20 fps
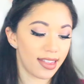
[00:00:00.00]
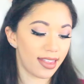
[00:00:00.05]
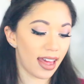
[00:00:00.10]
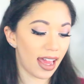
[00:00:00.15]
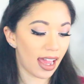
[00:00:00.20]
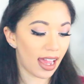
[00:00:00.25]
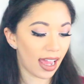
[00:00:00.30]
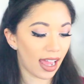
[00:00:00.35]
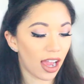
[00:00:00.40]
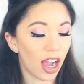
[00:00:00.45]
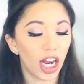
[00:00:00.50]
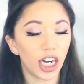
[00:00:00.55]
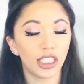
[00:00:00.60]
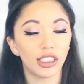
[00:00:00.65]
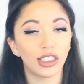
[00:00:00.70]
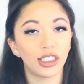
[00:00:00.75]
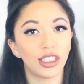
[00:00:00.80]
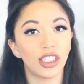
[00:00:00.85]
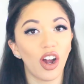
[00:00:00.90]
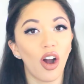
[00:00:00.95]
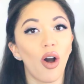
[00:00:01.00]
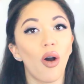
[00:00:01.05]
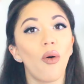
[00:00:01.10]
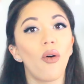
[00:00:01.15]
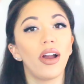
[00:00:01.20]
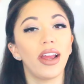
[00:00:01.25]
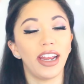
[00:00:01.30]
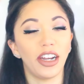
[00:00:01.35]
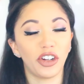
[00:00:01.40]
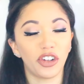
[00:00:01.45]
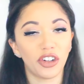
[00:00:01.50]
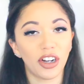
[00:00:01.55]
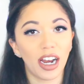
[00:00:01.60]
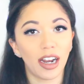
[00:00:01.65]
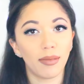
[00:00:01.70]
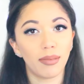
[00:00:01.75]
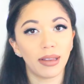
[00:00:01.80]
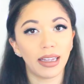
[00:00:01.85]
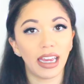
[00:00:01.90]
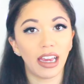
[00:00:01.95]
they are so
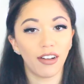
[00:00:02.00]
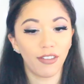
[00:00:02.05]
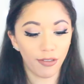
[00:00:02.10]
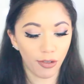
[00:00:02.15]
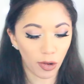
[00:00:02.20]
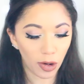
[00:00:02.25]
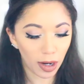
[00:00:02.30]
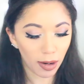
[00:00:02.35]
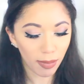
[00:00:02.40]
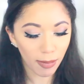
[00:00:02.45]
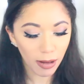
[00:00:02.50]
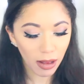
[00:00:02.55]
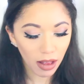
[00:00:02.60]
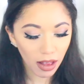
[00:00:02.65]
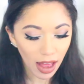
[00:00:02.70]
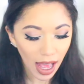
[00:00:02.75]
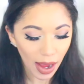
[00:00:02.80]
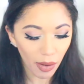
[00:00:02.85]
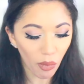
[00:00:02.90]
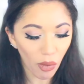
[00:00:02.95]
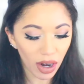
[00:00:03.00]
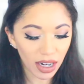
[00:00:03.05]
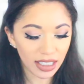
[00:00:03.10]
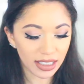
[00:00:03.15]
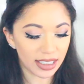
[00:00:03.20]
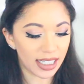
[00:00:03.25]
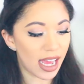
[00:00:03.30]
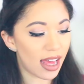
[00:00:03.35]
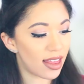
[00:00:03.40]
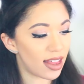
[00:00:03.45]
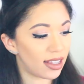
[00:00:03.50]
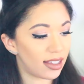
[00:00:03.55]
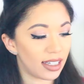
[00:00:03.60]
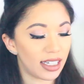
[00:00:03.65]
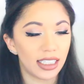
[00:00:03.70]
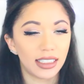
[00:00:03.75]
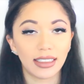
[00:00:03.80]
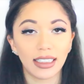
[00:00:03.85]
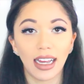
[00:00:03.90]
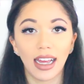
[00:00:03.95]
incredibly affordable. I want to say that
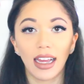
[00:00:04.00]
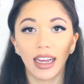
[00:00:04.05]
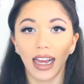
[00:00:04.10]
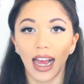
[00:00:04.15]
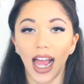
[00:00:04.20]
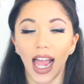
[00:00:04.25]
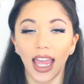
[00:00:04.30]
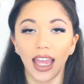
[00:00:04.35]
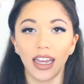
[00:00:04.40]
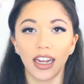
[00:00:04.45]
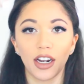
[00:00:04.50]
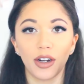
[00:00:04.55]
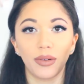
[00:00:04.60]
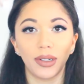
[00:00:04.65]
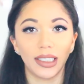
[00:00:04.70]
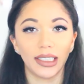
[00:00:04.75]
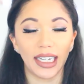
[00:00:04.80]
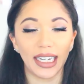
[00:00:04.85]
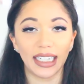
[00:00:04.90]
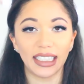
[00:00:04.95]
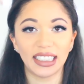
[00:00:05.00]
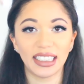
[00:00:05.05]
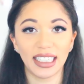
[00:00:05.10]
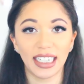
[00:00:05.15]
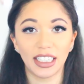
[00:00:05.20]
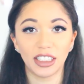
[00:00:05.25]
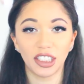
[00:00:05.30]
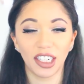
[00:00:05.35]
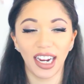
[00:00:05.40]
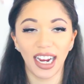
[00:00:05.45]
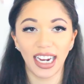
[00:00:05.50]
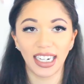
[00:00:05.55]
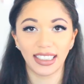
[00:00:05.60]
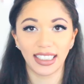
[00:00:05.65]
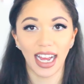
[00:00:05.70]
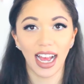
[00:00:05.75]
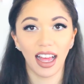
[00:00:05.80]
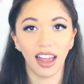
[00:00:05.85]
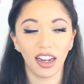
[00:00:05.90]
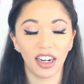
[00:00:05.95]
this highlighter was like six or
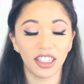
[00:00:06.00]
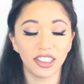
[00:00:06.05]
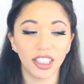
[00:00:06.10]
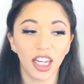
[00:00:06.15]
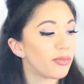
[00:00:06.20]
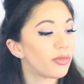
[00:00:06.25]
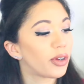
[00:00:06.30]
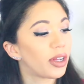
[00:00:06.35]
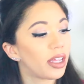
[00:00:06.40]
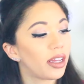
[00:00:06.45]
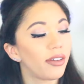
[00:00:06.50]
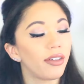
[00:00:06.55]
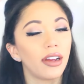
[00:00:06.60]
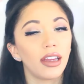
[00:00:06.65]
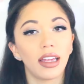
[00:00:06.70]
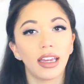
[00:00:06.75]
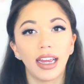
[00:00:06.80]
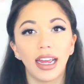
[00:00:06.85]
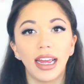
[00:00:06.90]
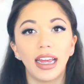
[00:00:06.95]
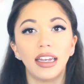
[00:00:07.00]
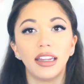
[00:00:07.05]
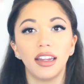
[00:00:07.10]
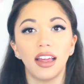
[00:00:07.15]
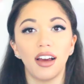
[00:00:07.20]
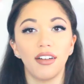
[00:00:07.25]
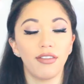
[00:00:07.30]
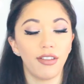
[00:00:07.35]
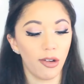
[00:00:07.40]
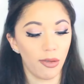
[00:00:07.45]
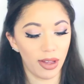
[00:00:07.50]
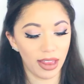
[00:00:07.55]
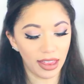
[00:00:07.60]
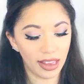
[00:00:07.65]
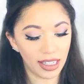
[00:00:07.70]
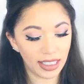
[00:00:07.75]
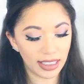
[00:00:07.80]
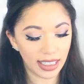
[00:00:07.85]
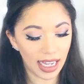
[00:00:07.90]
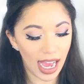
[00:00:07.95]
eight dollars. I'm really, really in love
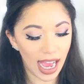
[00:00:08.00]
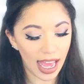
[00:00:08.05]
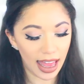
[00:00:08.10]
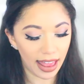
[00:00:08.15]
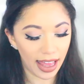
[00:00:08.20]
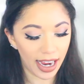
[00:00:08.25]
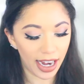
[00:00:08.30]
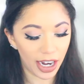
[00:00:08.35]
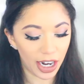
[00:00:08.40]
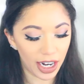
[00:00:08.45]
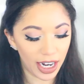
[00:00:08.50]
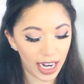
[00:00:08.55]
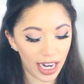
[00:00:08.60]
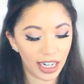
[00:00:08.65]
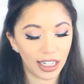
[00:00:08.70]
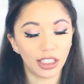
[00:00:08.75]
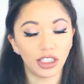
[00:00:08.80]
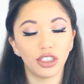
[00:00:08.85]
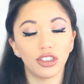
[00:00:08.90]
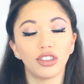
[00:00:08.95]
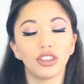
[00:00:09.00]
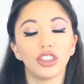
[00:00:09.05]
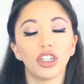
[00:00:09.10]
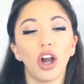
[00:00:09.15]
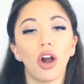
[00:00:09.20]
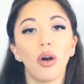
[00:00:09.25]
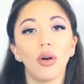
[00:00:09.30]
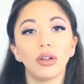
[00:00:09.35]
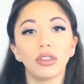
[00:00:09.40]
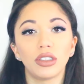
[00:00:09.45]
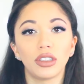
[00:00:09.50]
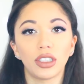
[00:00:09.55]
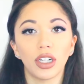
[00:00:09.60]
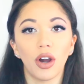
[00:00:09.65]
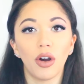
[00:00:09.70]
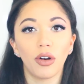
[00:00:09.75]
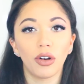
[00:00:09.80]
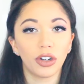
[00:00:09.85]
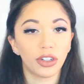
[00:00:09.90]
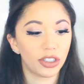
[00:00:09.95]
with this highlighter. It is so,
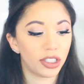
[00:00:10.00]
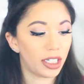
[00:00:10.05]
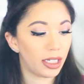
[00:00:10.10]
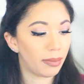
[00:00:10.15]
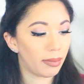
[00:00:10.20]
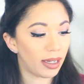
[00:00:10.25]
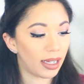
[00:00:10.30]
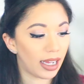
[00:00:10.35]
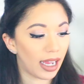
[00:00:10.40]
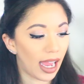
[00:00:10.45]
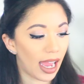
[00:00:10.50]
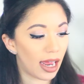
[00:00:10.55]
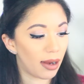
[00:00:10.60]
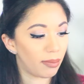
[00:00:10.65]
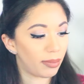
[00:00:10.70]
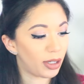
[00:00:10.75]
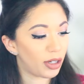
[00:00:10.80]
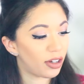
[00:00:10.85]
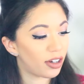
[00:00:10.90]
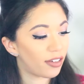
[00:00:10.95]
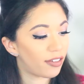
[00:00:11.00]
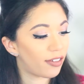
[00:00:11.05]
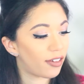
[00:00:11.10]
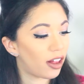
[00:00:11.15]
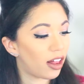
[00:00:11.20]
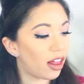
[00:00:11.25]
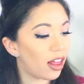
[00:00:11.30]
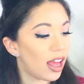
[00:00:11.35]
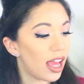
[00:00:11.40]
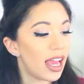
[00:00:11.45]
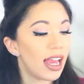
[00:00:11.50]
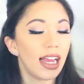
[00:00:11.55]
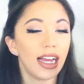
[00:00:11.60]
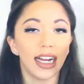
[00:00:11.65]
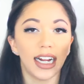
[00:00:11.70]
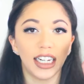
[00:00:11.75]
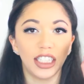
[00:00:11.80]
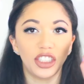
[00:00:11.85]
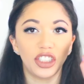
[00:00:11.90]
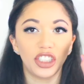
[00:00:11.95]
so creamy and beautiful.
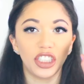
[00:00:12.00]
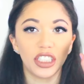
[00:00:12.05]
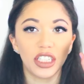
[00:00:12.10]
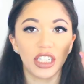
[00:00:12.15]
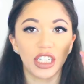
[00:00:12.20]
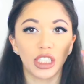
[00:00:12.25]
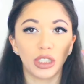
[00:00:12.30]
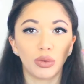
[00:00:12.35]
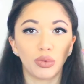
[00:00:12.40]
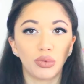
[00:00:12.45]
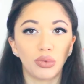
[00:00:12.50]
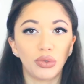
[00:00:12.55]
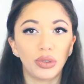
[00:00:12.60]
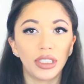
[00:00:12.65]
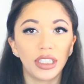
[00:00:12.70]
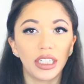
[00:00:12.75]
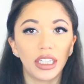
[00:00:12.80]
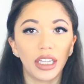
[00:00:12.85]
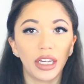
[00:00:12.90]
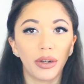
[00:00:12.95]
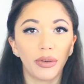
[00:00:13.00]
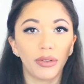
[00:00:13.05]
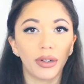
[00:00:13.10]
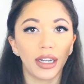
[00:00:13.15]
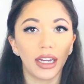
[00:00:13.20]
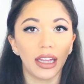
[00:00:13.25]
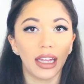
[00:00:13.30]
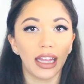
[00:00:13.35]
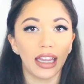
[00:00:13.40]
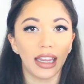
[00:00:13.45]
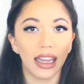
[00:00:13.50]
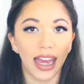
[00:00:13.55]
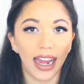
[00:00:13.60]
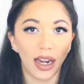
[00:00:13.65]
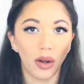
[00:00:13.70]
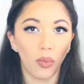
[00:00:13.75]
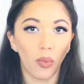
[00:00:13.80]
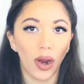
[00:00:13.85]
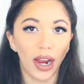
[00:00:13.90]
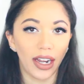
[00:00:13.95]
It's just this really, really
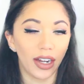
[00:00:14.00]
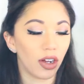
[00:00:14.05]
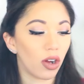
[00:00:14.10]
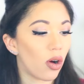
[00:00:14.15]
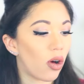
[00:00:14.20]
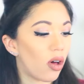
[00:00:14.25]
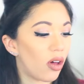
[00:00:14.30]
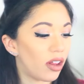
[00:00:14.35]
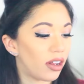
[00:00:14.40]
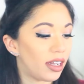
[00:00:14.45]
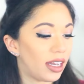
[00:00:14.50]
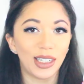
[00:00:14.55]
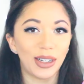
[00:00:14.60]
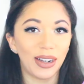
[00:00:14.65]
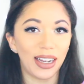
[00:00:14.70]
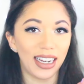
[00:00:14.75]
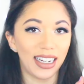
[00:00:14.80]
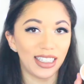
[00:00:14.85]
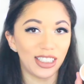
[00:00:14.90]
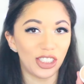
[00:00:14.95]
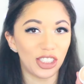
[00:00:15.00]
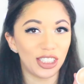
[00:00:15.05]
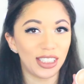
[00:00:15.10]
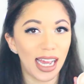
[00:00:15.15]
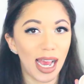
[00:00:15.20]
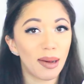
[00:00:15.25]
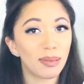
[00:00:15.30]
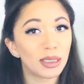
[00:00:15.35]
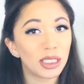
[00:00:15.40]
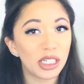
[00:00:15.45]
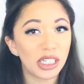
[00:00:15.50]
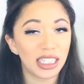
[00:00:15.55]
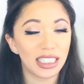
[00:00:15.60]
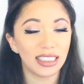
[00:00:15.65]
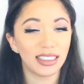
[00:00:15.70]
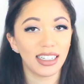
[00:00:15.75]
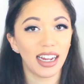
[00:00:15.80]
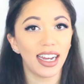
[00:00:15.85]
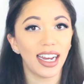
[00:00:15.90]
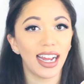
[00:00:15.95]
light white gold. So it is just absolutely
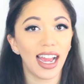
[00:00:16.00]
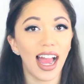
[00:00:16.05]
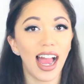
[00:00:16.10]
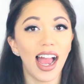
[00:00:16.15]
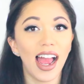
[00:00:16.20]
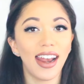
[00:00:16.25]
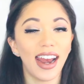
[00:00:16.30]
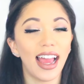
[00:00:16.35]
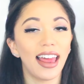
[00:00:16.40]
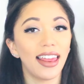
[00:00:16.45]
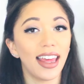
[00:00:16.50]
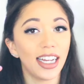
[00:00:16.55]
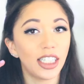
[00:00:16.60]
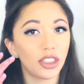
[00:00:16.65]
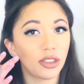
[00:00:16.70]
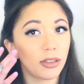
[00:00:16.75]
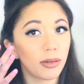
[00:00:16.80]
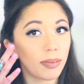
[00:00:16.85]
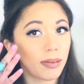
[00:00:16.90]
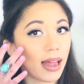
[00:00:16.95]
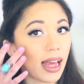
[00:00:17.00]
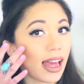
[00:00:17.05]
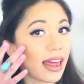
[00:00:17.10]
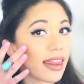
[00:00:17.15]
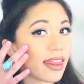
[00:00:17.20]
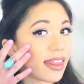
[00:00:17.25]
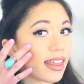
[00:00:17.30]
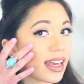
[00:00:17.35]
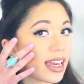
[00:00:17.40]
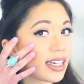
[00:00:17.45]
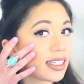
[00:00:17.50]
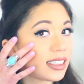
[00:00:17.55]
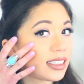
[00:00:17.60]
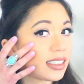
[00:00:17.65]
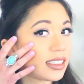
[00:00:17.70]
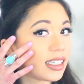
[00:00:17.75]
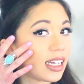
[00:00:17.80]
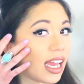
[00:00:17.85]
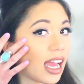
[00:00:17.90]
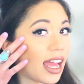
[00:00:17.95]
stunning on. I like to apply this
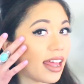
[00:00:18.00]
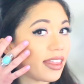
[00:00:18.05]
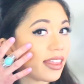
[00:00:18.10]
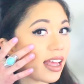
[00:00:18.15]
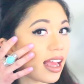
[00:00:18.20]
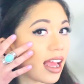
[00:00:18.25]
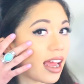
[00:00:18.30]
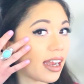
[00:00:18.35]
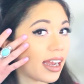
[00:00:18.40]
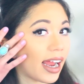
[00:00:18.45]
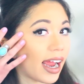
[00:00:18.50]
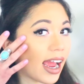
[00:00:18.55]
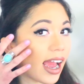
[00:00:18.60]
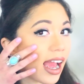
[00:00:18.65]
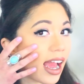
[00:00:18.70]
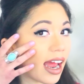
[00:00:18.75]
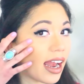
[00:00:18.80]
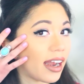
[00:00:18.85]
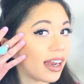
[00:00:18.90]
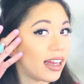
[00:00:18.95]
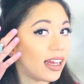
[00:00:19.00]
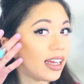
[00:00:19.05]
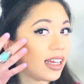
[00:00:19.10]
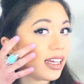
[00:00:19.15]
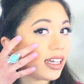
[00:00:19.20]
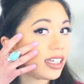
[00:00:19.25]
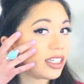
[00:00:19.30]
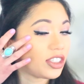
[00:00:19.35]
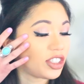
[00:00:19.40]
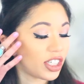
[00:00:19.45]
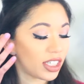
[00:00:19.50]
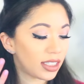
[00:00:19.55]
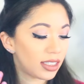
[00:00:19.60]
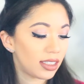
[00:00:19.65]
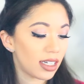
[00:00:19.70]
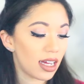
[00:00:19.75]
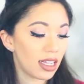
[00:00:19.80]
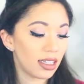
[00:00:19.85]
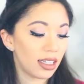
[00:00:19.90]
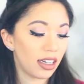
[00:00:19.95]
and then add
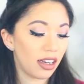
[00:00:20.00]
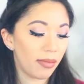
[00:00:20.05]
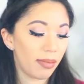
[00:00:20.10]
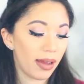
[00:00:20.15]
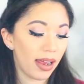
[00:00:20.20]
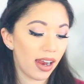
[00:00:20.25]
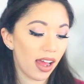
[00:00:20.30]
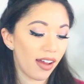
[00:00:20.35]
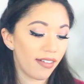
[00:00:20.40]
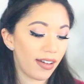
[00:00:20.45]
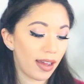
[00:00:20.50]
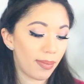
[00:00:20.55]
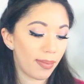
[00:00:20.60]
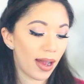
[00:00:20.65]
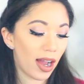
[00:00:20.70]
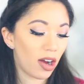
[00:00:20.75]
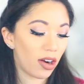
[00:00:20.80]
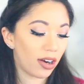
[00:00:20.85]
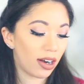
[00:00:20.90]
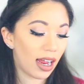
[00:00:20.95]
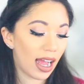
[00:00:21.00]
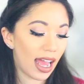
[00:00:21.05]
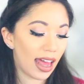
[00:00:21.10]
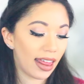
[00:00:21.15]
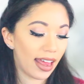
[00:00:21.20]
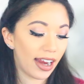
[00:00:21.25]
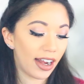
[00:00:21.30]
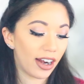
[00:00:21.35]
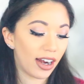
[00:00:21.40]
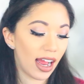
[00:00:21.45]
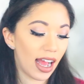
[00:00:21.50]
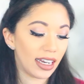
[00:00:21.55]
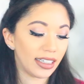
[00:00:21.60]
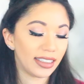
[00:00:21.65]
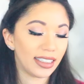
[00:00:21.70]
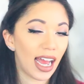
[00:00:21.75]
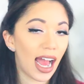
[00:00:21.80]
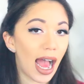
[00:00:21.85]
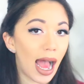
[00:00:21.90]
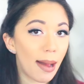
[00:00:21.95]
just a little bit of a powder highlighter
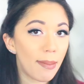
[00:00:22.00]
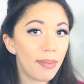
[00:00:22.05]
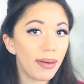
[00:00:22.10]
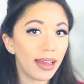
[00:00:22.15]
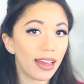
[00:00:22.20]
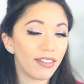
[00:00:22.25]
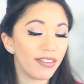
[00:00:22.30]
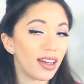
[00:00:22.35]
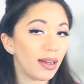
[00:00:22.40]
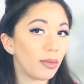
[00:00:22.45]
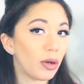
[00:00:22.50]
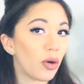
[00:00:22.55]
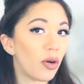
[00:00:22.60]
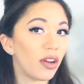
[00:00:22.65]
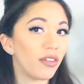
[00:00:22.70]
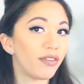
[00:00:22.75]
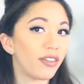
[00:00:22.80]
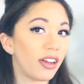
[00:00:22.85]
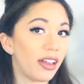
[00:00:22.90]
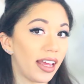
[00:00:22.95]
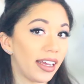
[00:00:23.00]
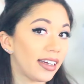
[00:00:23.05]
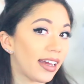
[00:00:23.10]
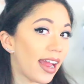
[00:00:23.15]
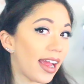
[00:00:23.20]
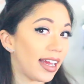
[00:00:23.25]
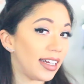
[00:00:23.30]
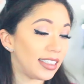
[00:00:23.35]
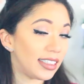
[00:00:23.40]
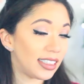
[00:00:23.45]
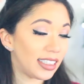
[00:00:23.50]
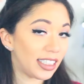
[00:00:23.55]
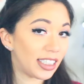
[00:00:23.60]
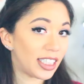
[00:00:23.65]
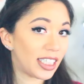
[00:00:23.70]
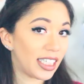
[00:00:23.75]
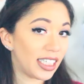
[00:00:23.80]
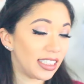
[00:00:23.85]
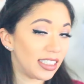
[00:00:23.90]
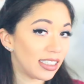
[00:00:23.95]
on top if I'm going for like a
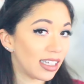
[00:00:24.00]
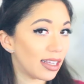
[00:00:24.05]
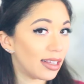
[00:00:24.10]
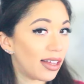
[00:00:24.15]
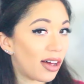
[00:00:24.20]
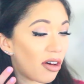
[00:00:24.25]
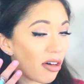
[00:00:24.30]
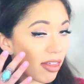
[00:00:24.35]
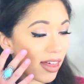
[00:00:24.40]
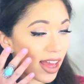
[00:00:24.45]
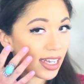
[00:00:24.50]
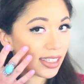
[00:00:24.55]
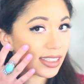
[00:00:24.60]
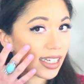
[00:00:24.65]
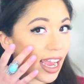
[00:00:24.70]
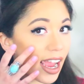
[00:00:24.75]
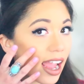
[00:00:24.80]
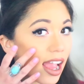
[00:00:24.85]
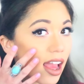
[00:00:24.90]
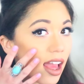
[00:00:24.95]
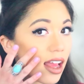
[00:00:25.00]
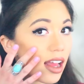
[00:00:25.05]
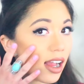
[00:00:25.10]
serious glow that day.